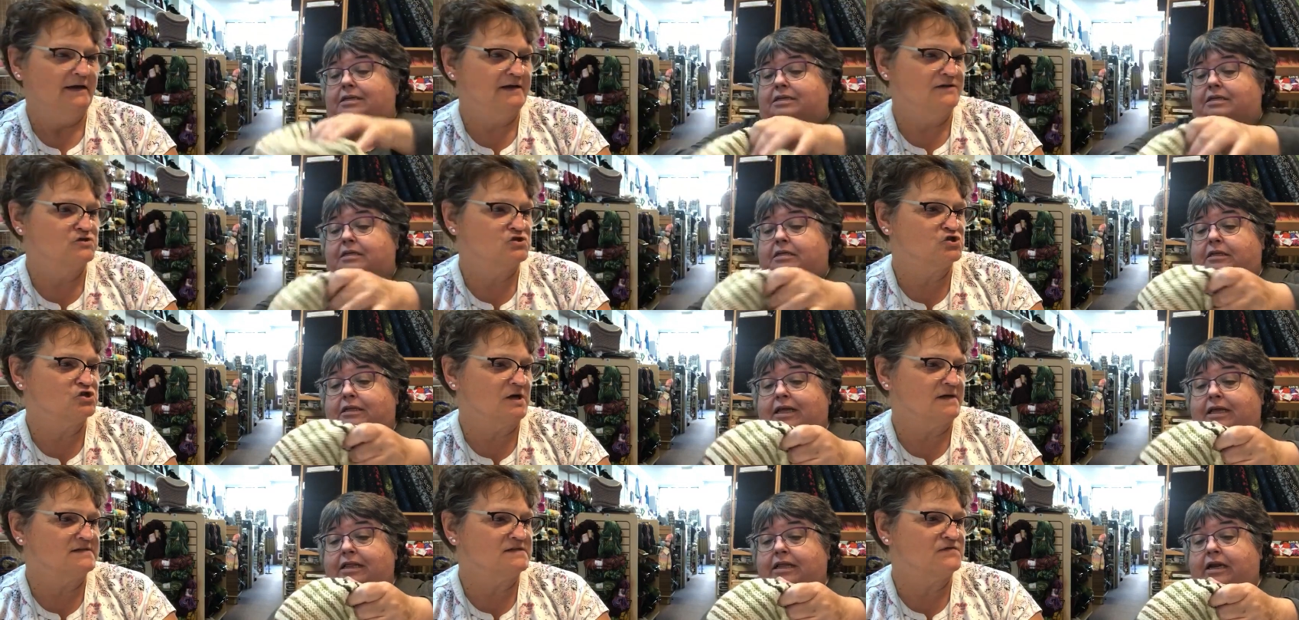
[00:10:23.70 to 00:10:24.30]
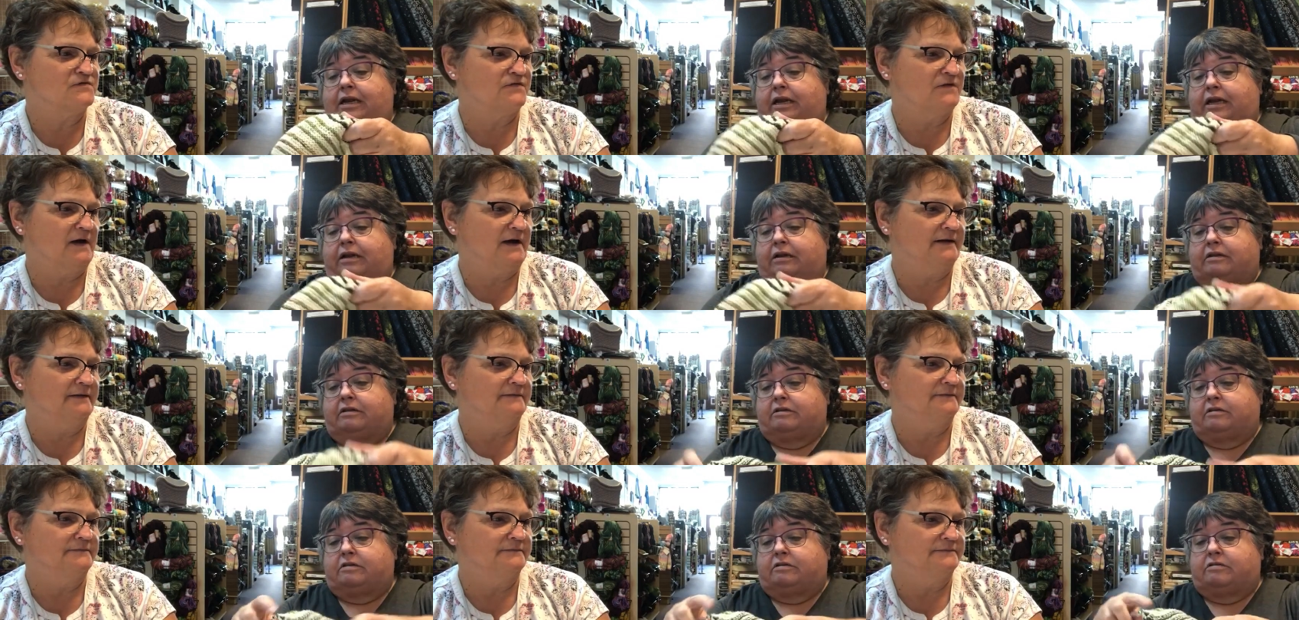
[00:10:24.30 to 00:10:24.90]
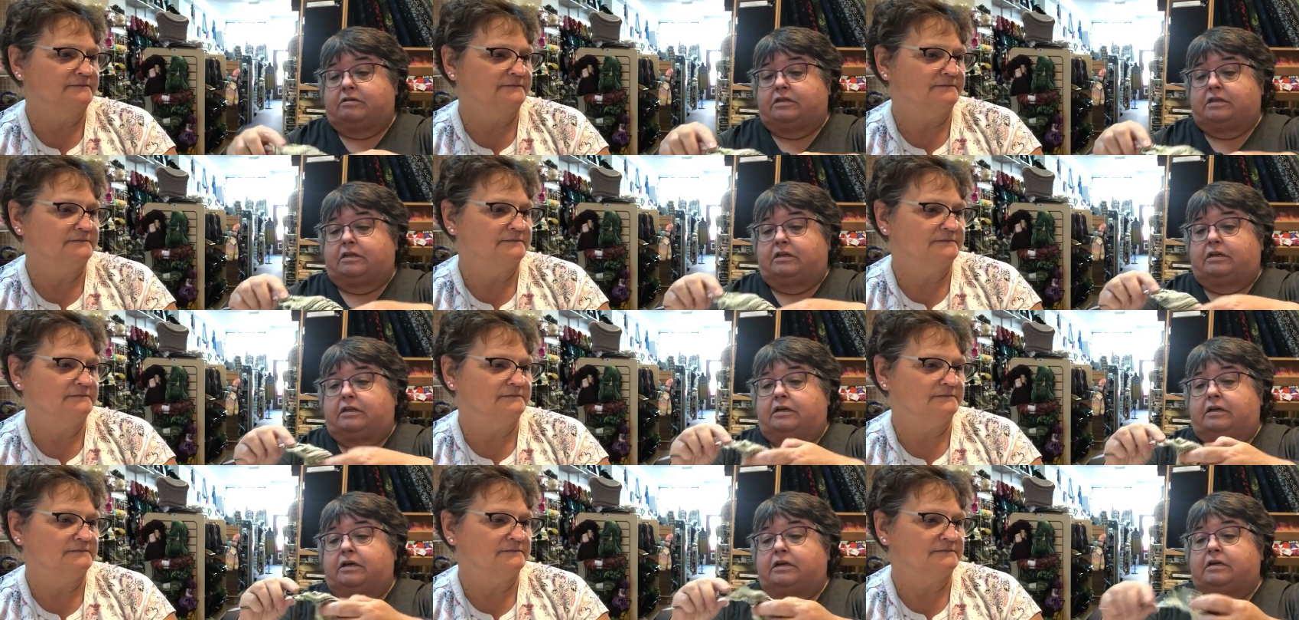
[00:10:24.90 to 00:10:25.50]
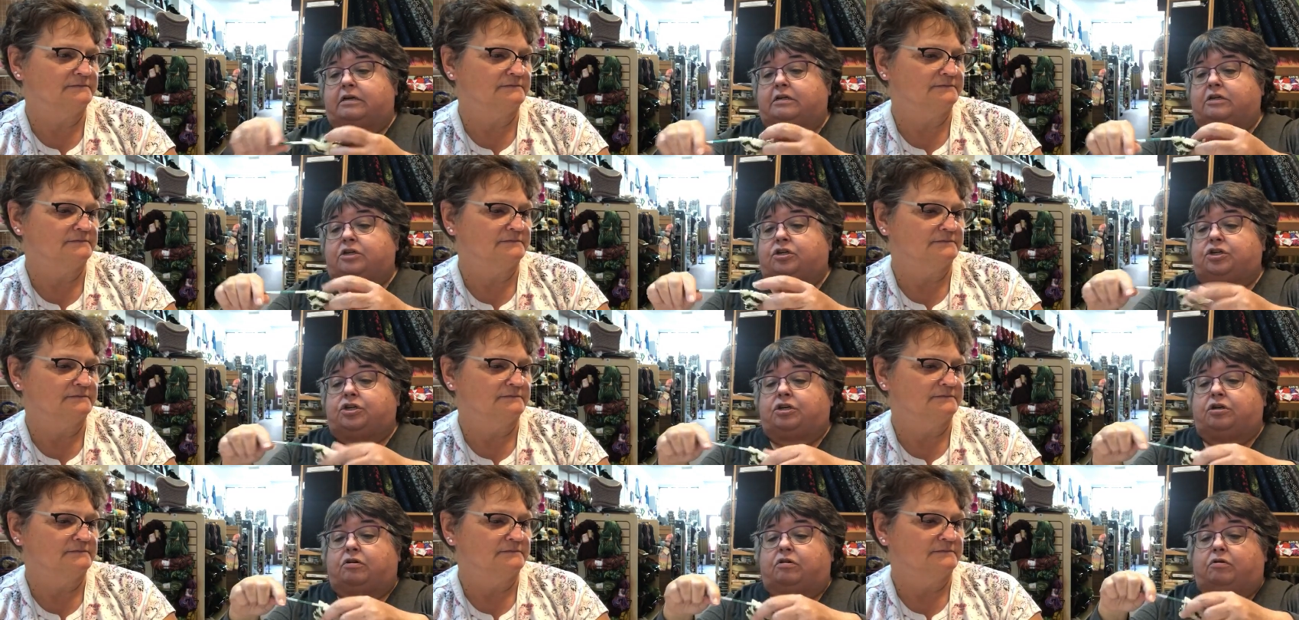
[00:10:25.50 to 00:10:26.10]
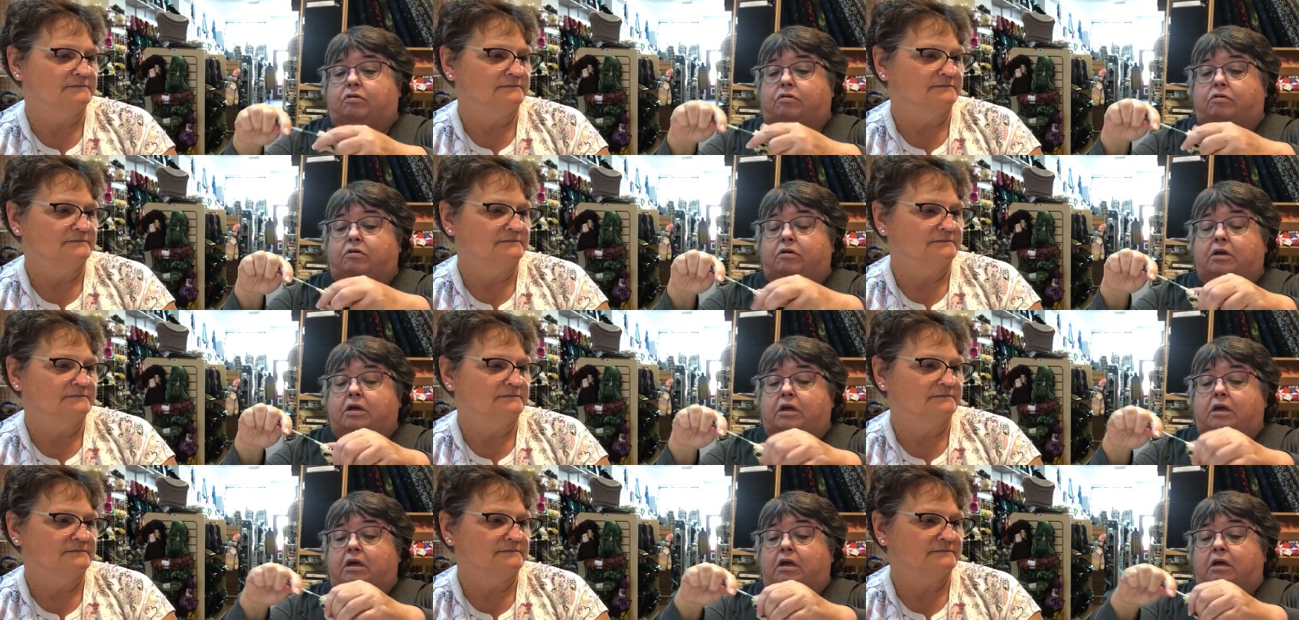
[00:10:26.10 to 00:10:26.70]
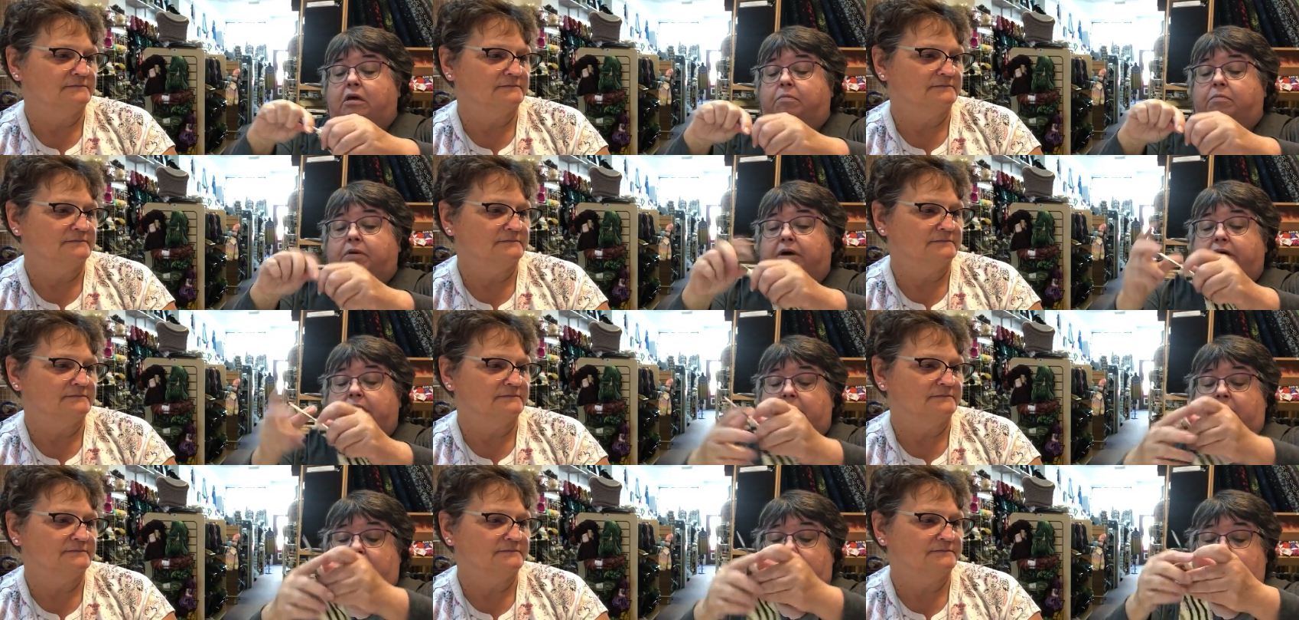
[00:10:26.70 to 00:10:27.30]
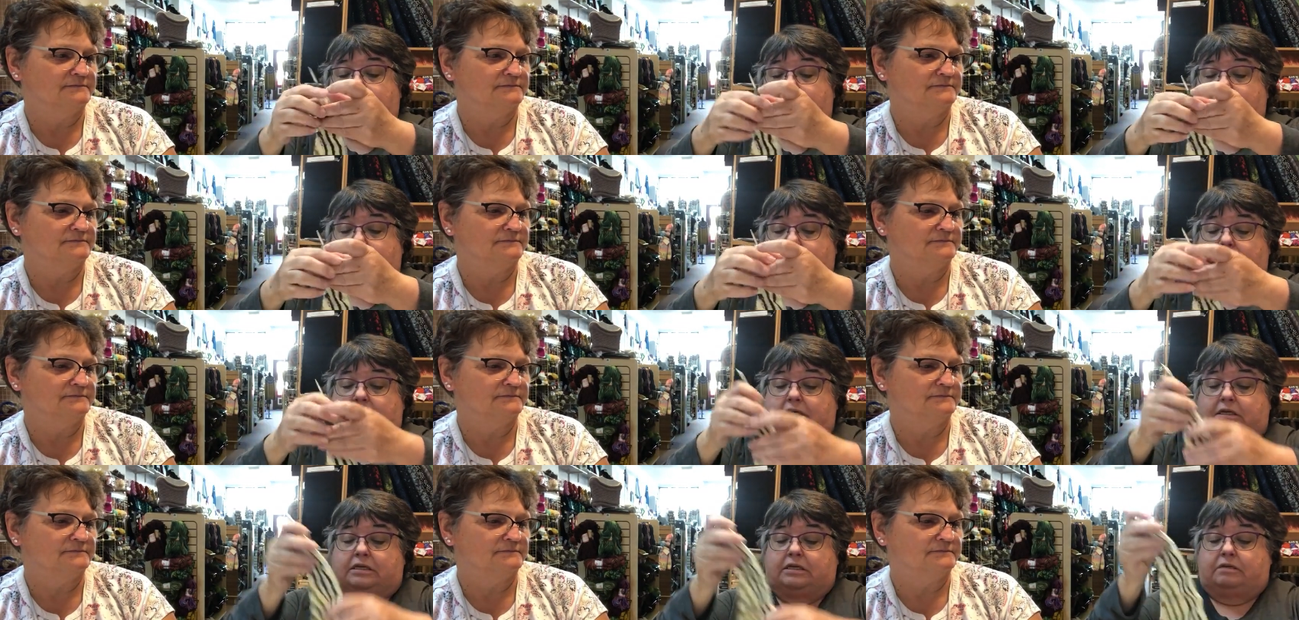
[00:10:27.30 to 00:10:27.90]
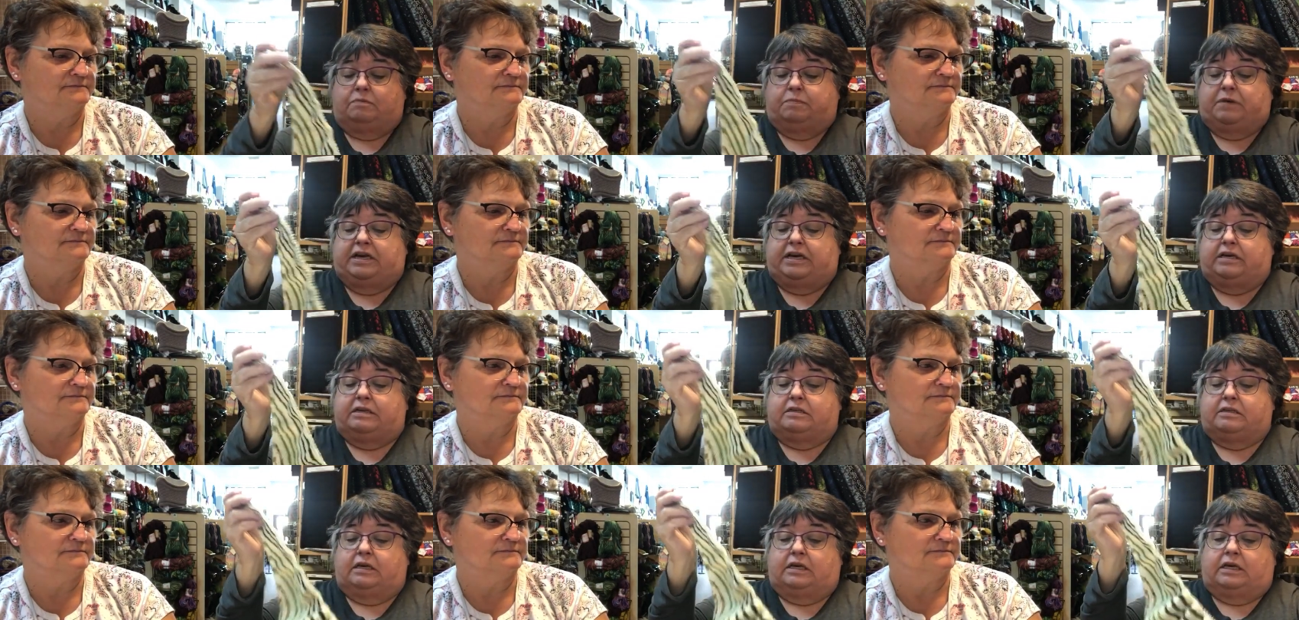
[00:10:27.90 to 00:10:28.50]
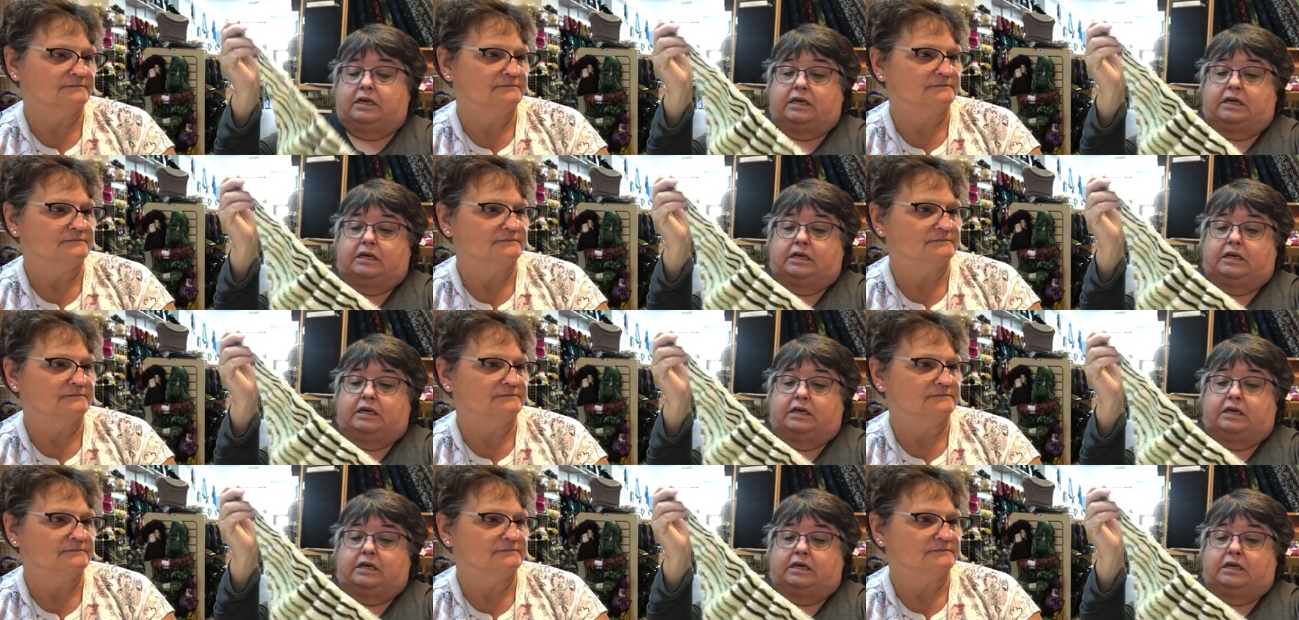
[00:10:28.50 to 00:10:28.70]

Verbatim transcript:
Speaker 1: is just fun. Still on the needle, so it's a little hard to show. But this is as big as it